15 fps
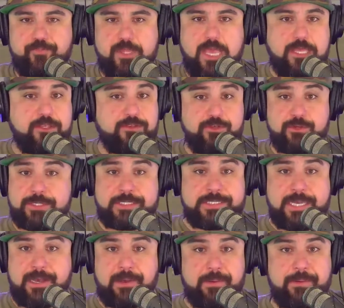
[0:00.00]
As you can
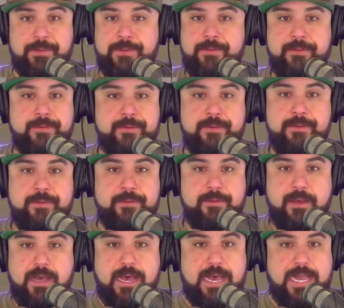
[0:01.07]
tell,
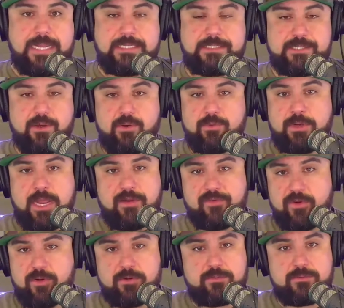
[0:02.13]
I don't
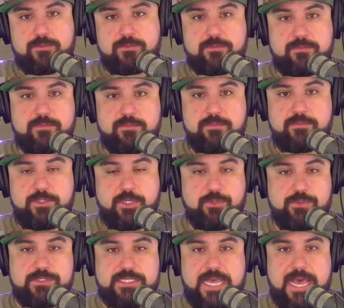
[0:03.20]
ever
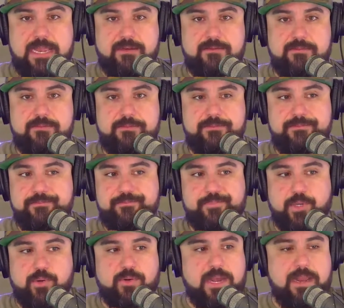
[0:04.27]
use that
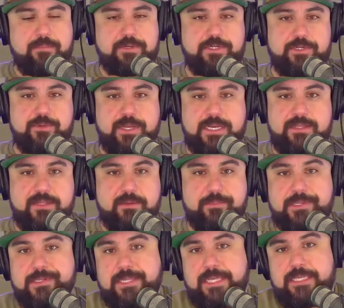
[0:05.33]
program to do anything
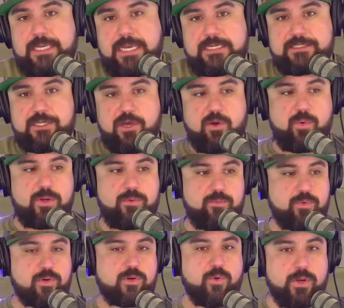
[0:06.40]
but let you guys know when
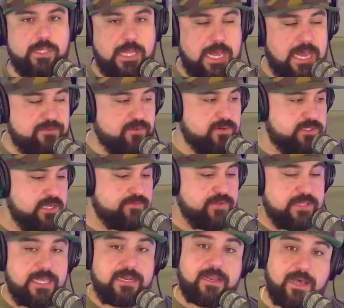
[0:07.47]
we're going live or stuff
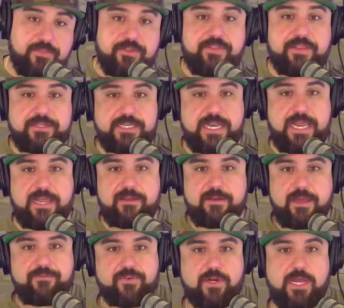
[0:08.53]
like that, other than today.
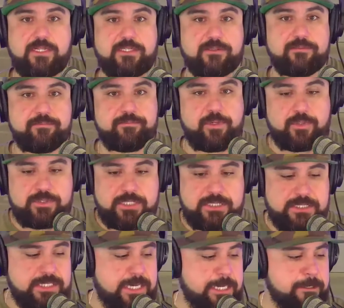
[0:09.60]
I forgot to post it
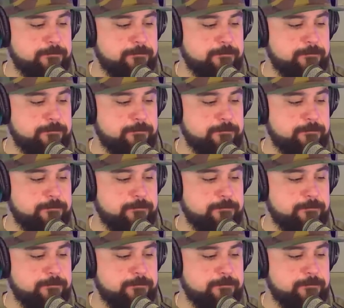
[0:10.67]
today.